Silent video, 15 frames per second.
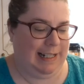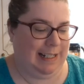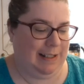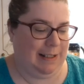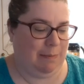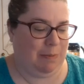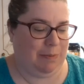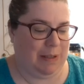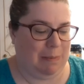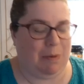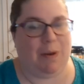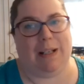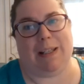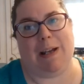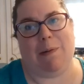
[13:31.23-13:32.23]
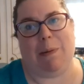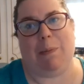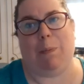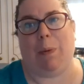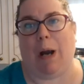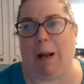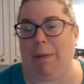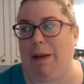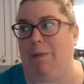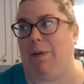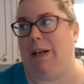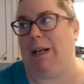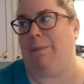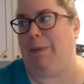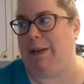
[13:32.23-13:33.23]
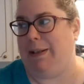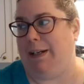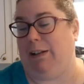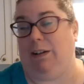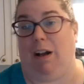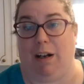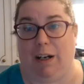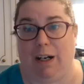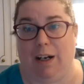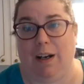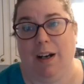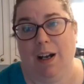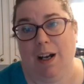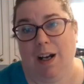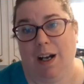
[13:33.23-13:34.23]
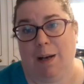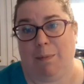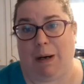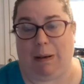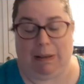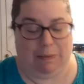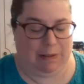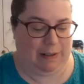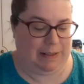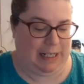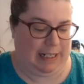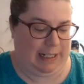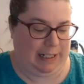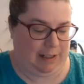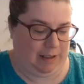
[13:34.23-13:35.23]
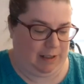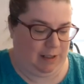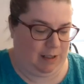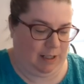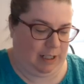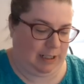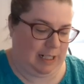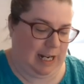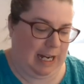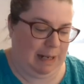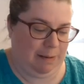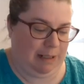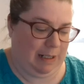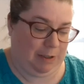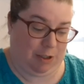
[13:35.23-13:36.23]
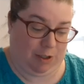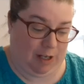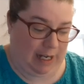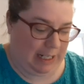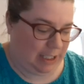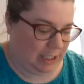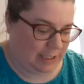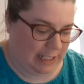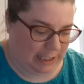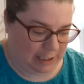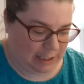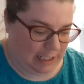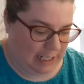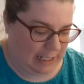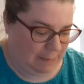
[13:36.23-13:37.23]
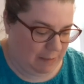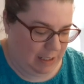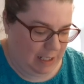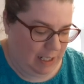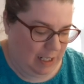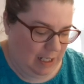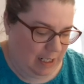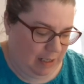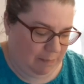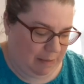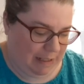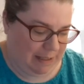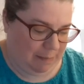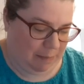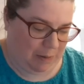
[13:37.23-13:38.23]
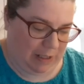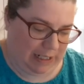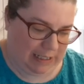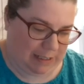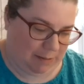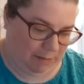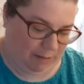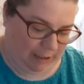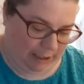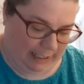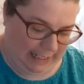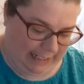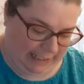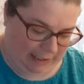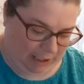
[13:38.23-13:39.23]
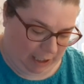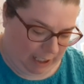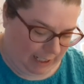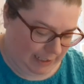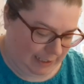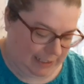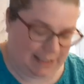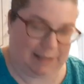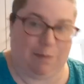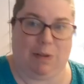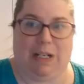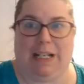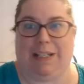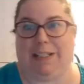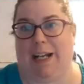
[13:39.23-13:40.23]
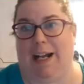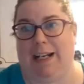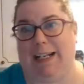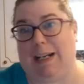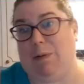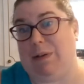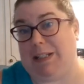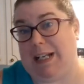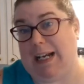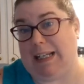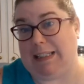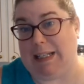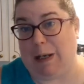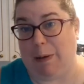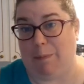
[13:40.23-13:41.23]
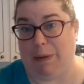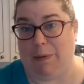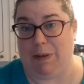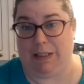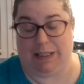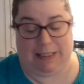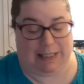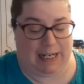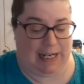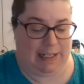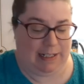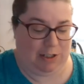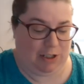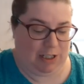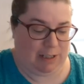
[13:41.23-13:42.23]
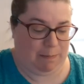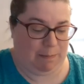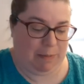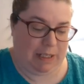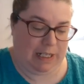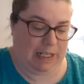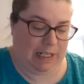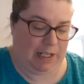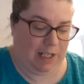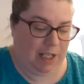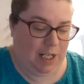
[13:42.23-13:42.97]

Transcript: the, the boy, it would, probably would have been there longer. Probably would have taken our time and I was trying to take our time. But the boys were getting hot because when the sun, like it was nice out, but when the sun is just beating